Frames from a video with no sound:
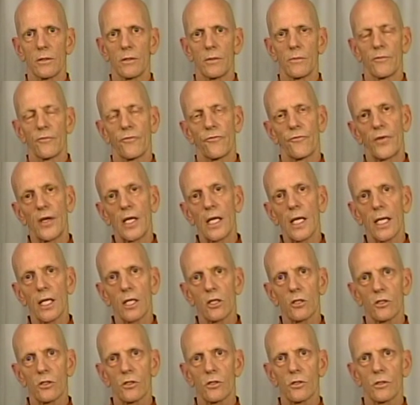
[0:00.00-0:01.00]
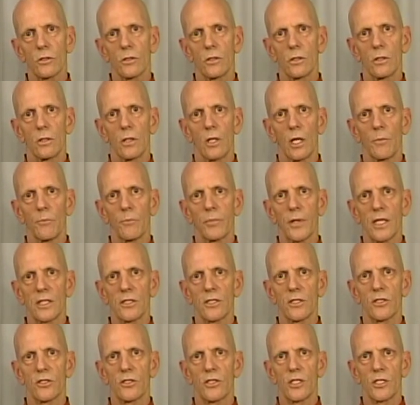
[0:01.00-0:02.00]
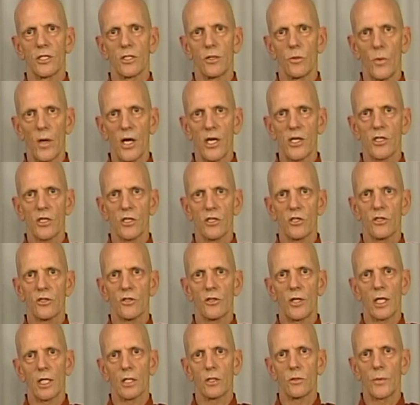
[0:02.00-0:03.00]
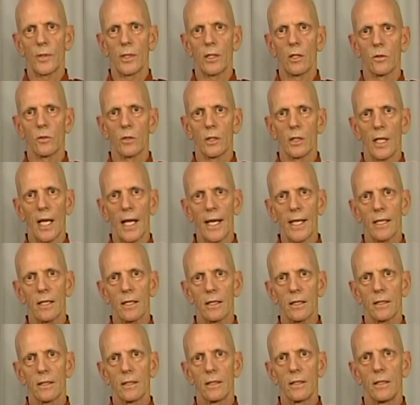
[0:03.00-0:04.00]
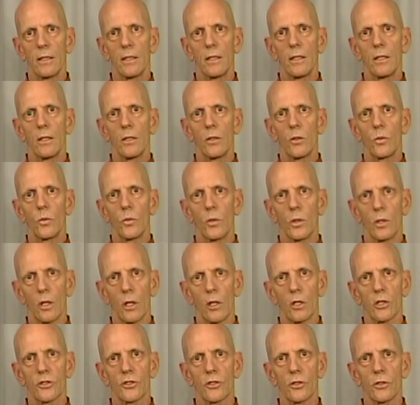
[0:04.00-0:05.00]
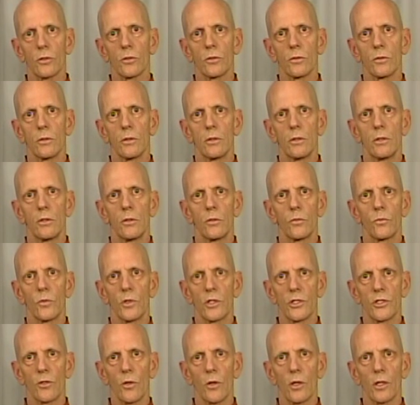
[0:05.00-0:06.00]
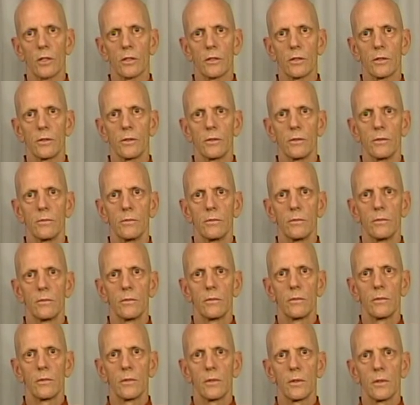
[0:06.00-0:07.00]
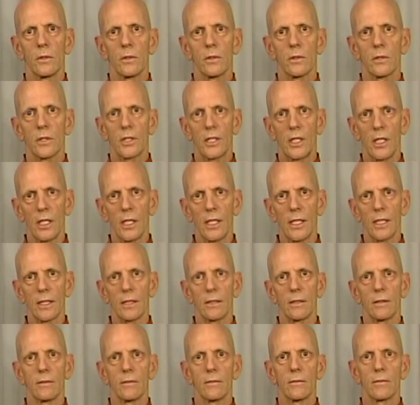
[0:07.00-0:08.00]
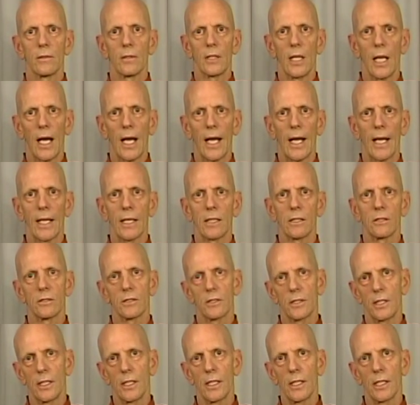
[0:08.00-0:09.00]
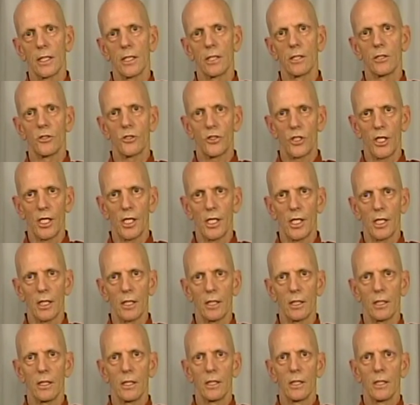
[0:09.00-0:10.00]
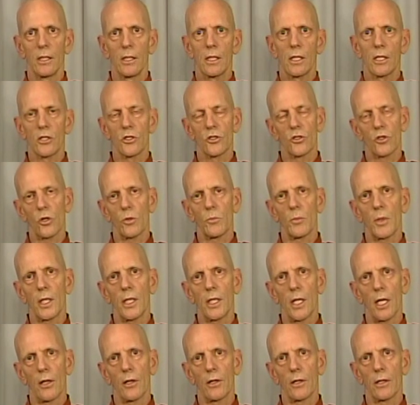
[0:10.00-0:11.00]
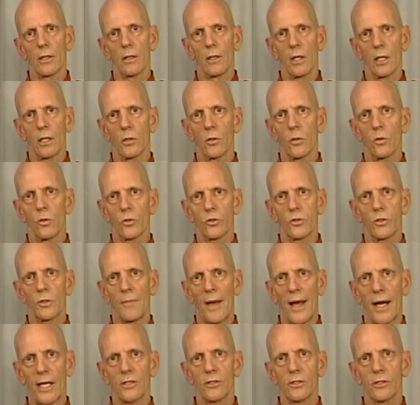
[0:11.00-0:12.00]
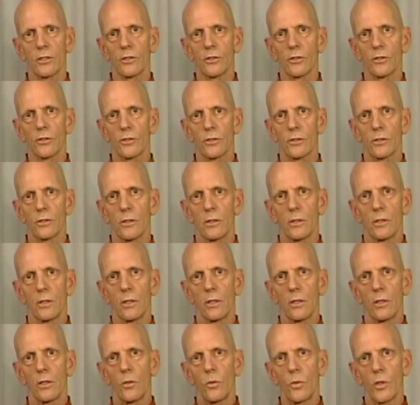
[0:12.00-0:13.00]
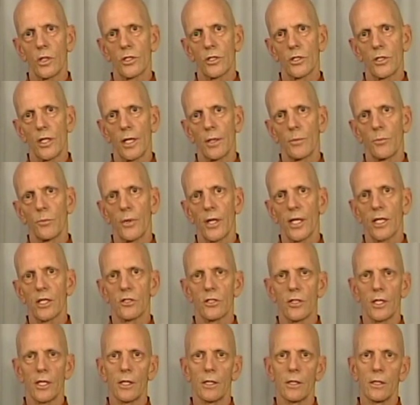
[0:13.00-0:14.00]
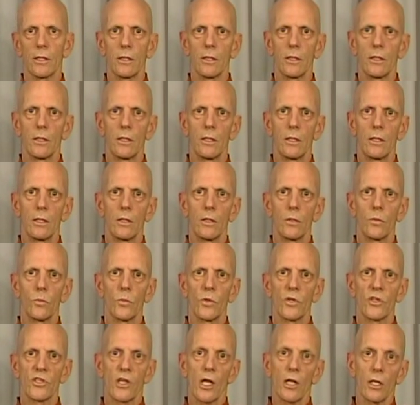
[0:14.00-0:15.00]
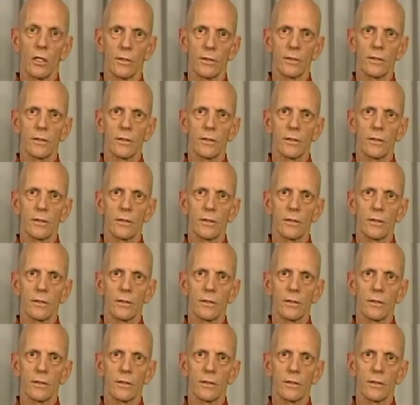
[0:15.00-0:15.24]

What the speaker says: feelings, unpleasant situations, things we don't like, we'll also resort to killing, lying, stealing, cheating, and so many other unwholesome actions, which then brings their result,